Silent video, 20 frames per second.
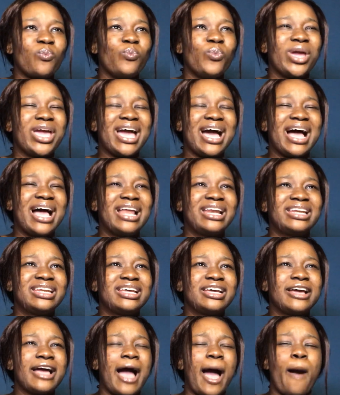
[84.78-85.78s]
We can
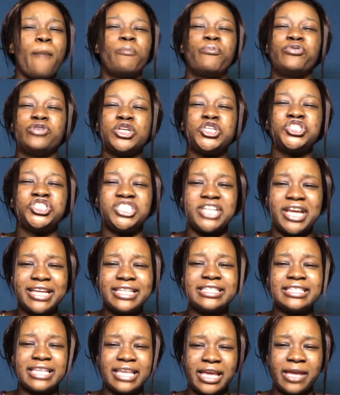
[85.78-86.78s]

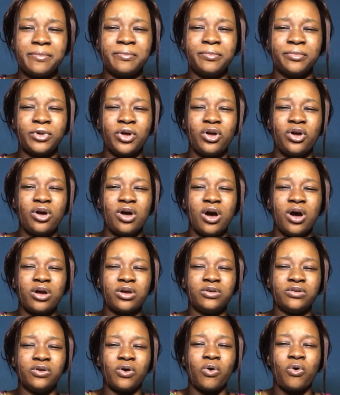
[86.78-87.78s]
appreciate him,
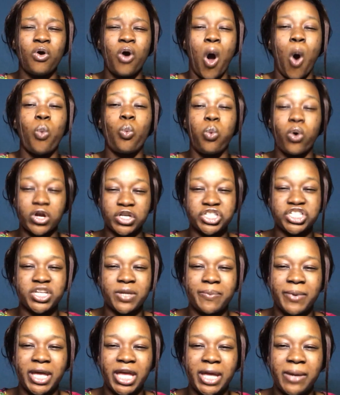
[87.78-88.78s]
you know,
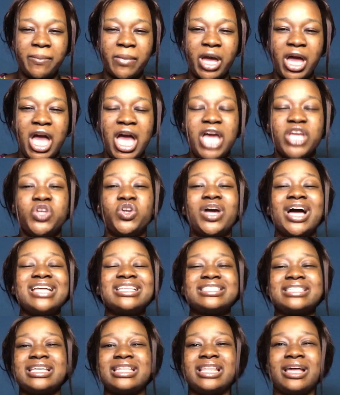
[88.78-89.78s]
worship him. You
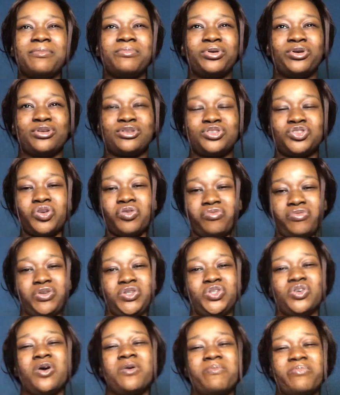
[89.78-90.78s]
can't say that because you're
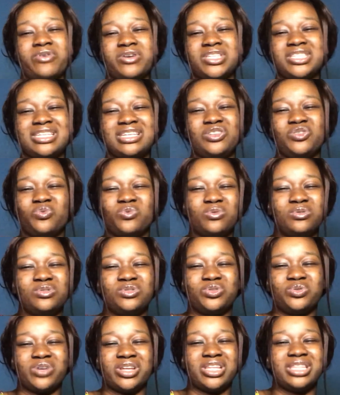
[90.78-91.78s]
a young person, you
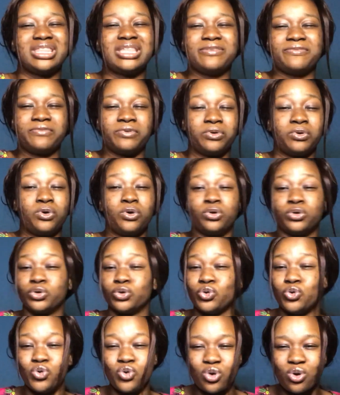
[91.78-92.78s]
won't do anything for God.
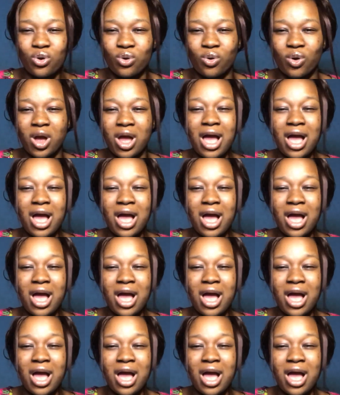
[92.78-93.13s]
No.